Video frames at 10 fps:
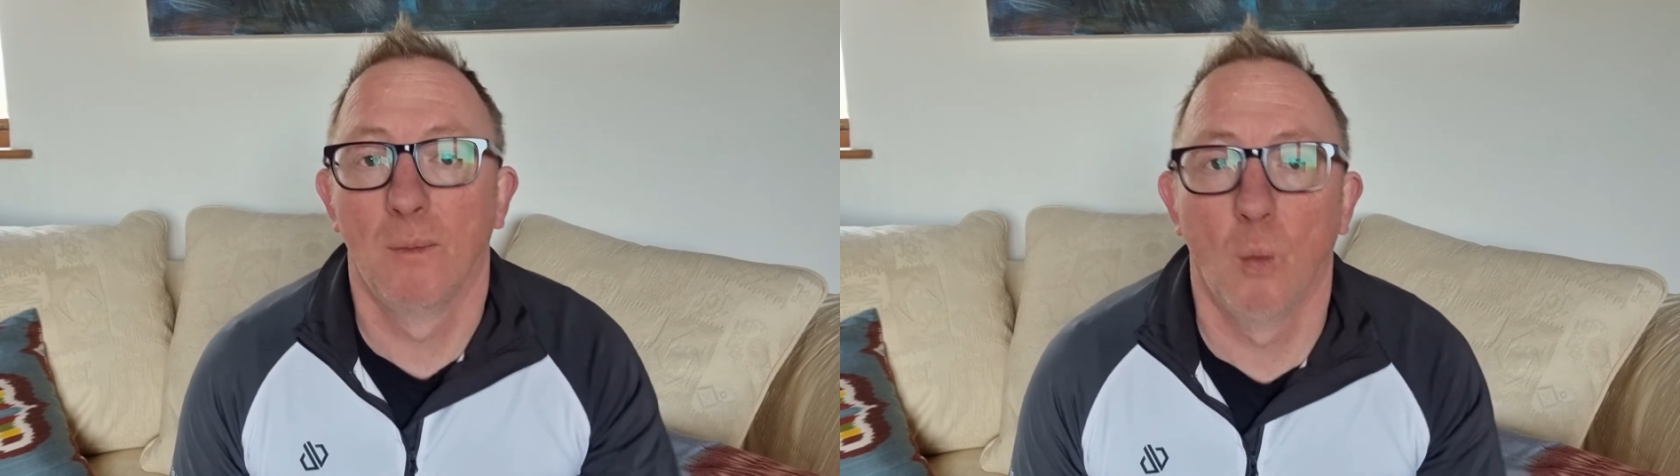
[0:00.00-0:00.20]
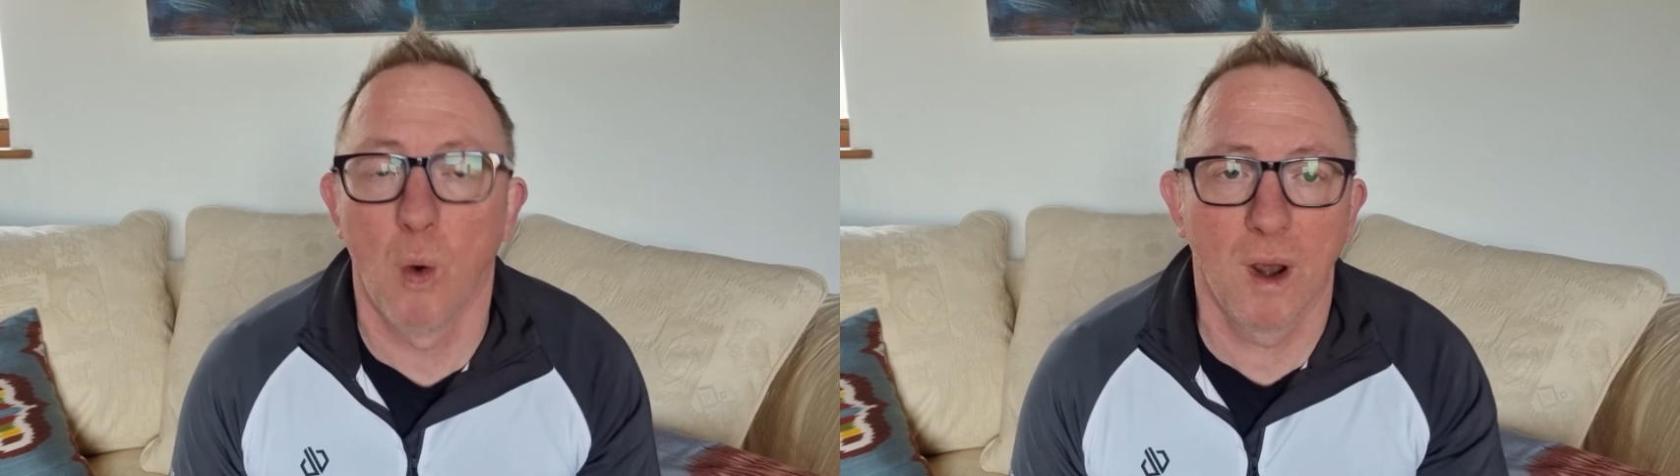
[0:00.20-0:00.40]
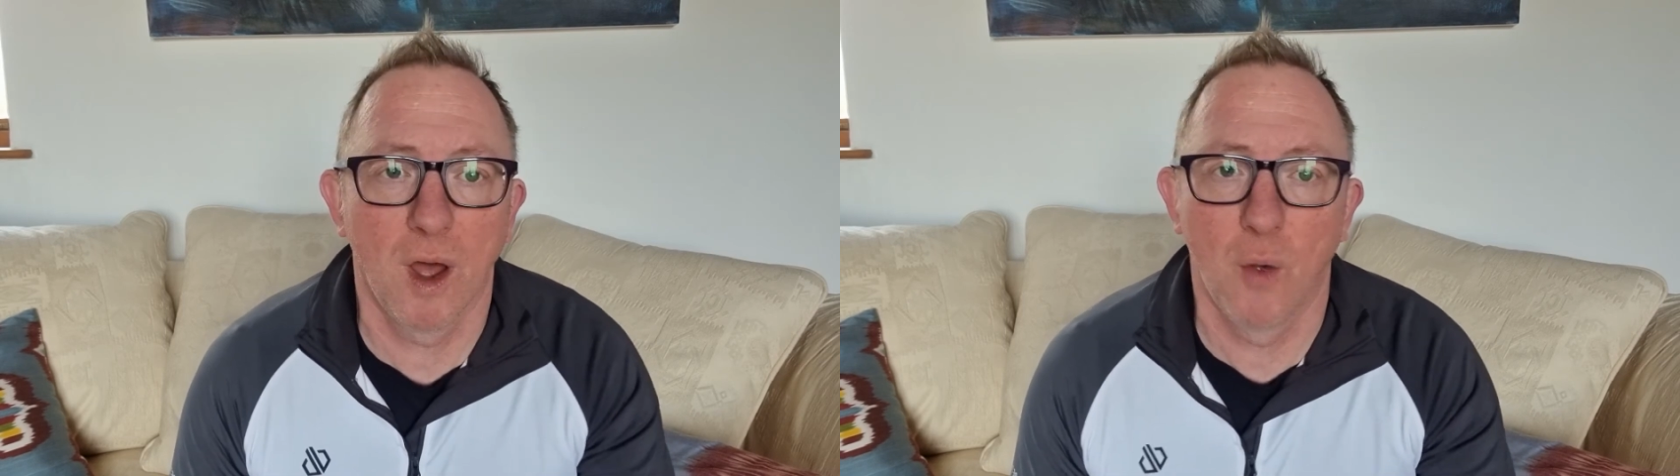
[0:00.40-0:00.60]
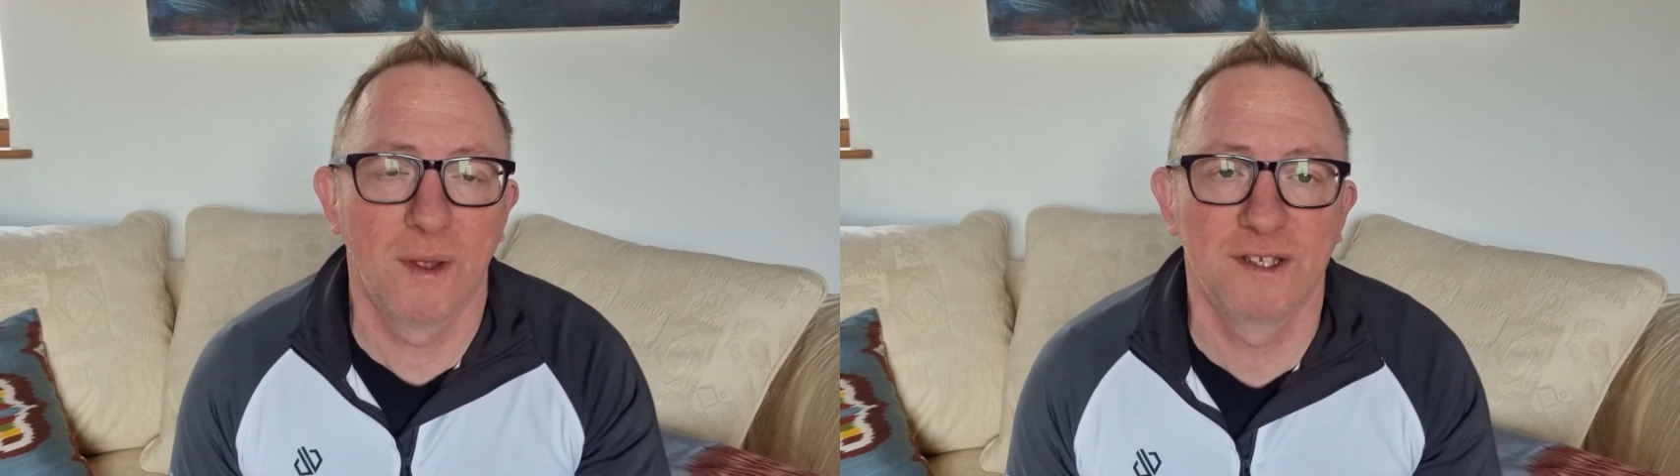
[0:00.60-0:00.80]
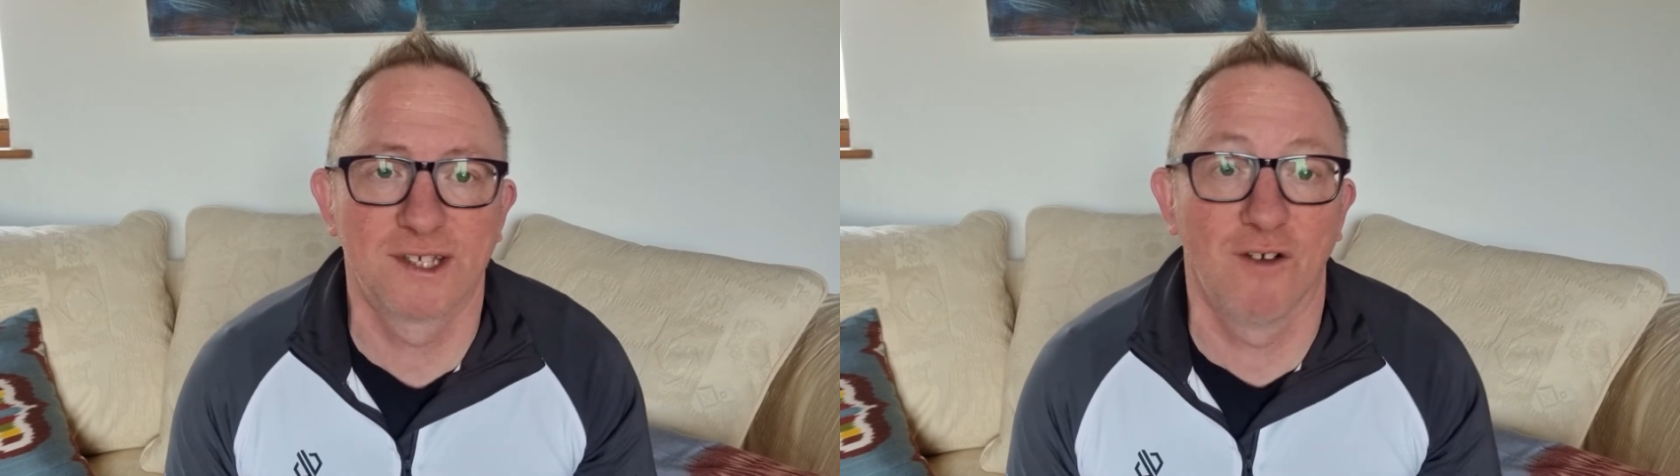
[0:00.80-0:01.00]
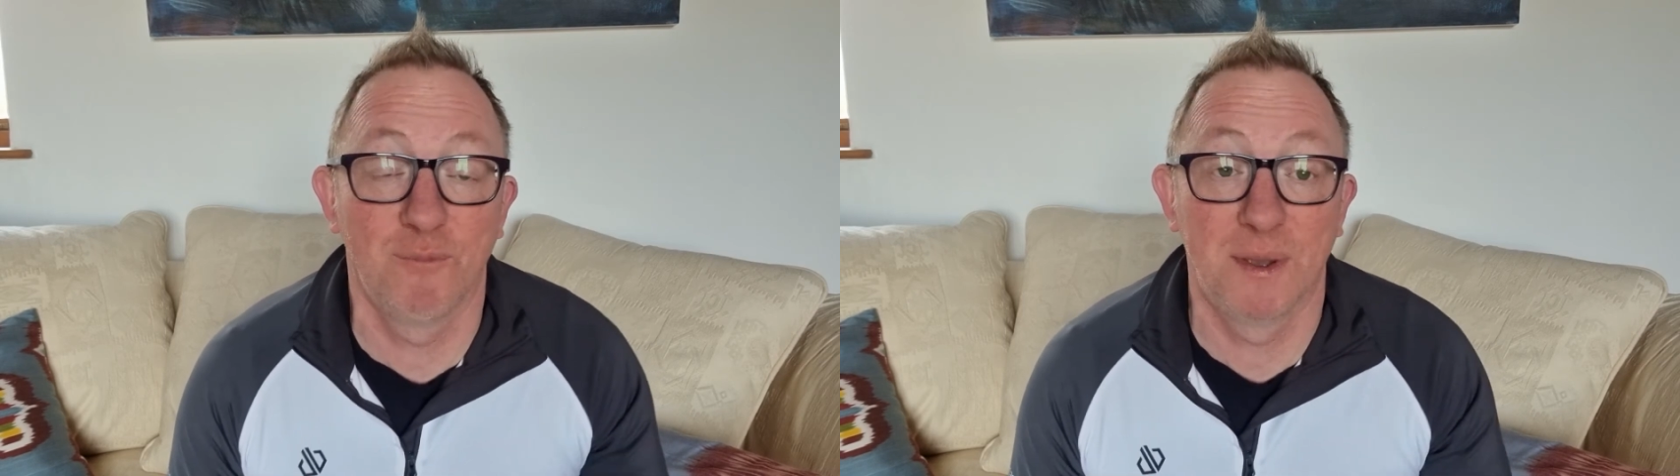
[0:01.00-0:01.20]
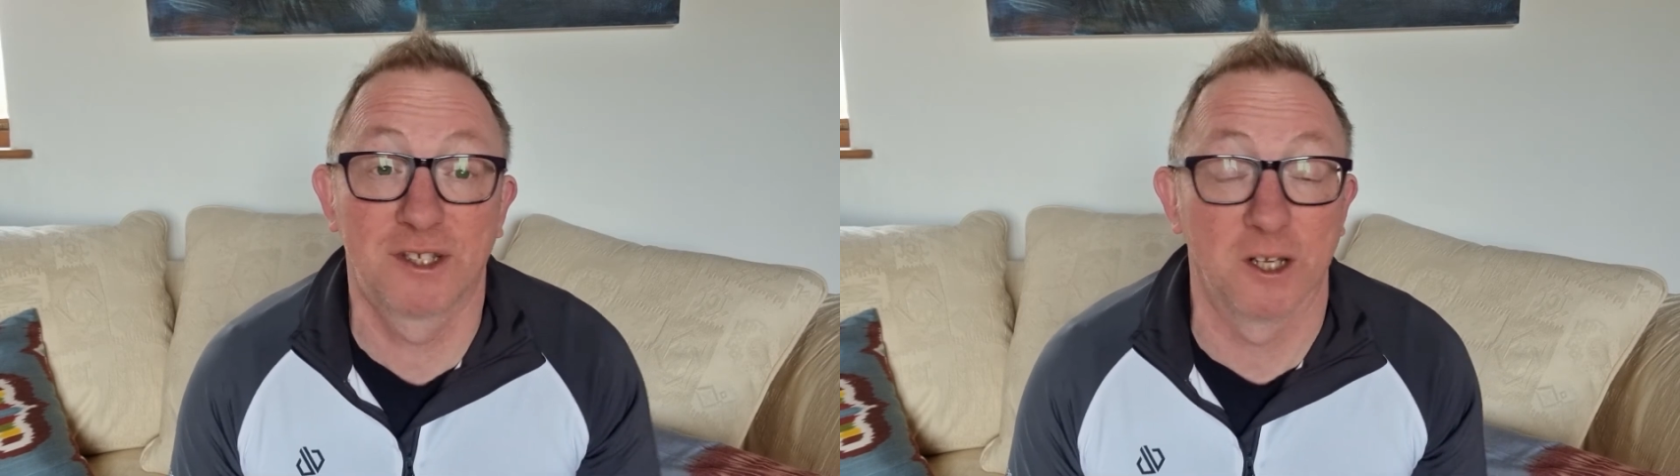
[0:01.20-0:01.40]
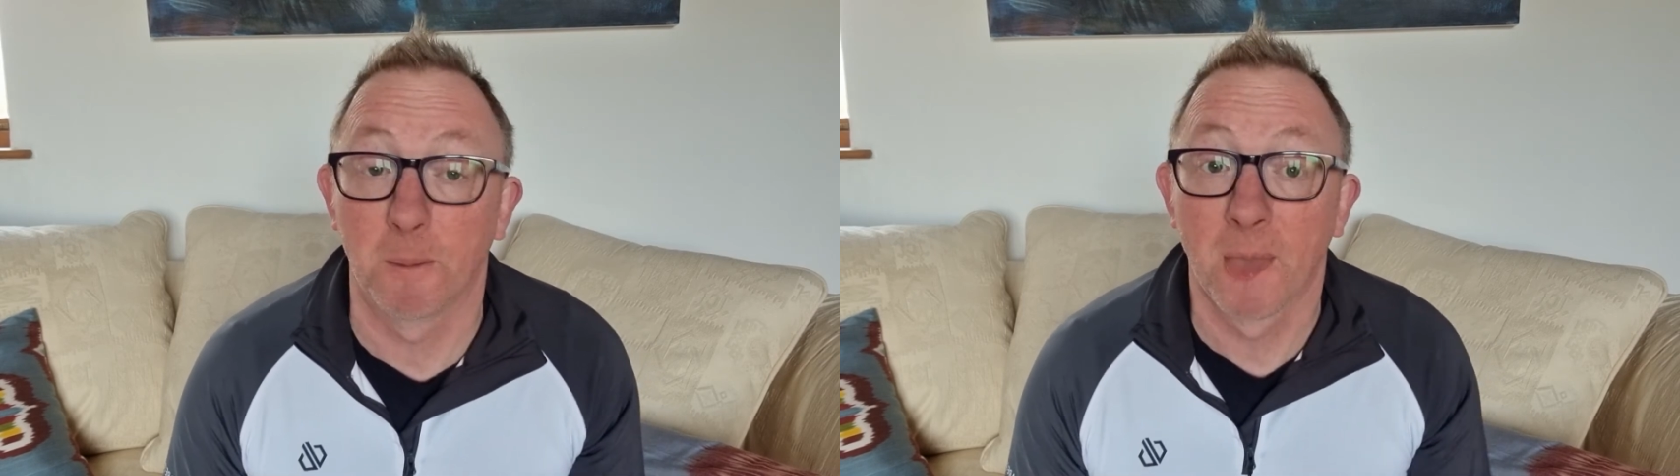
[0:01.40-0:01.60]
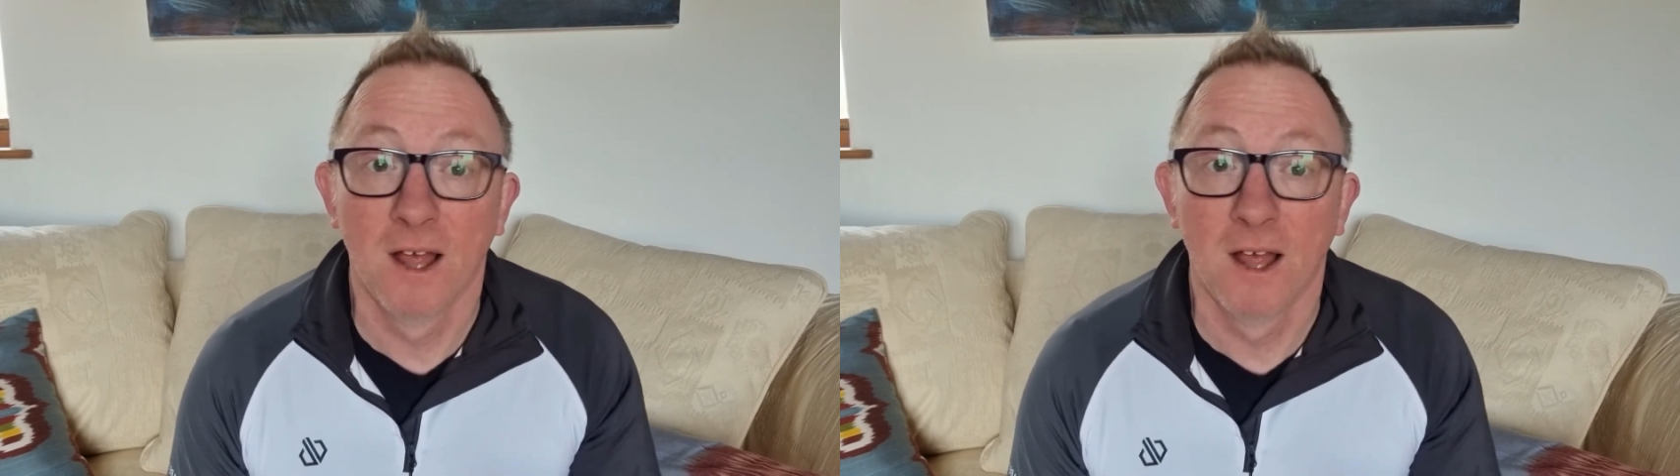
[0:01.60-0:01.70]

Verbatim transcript: wallow in self pity.